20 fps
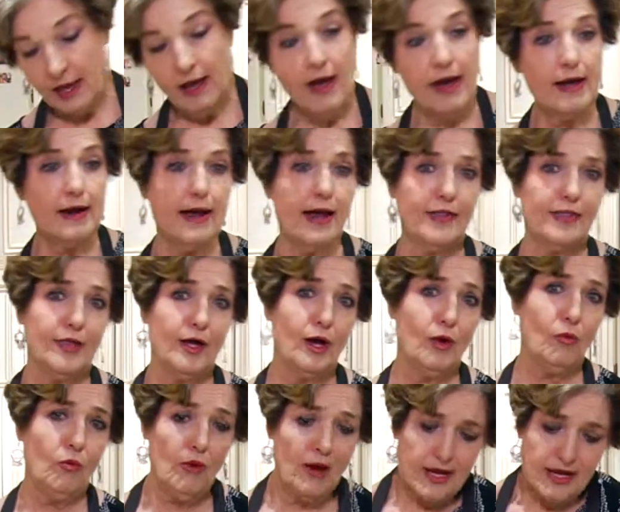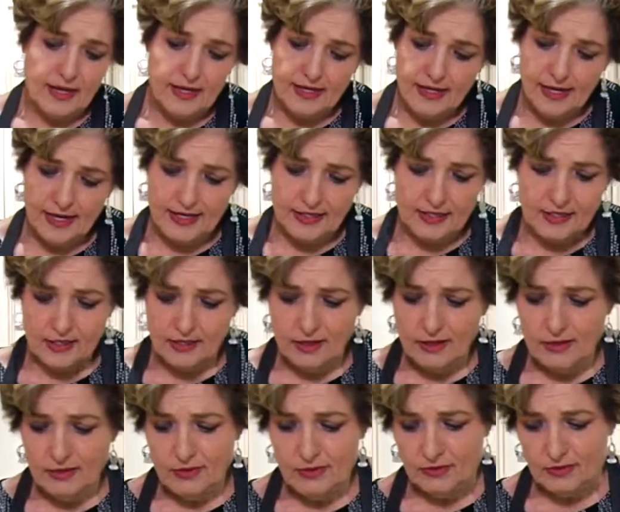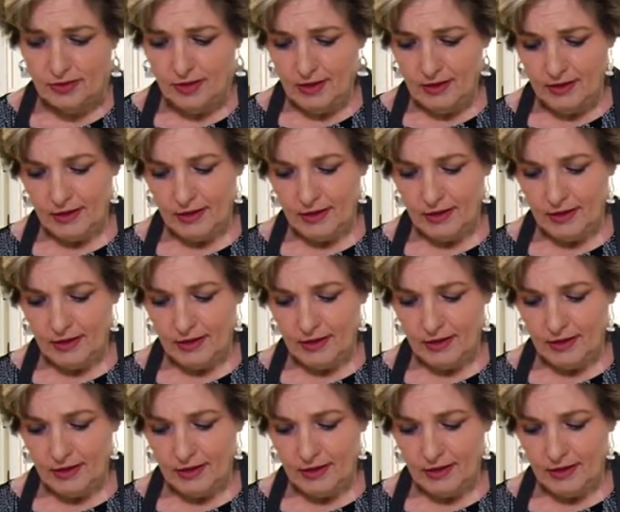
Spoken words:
And I thought, what can I do?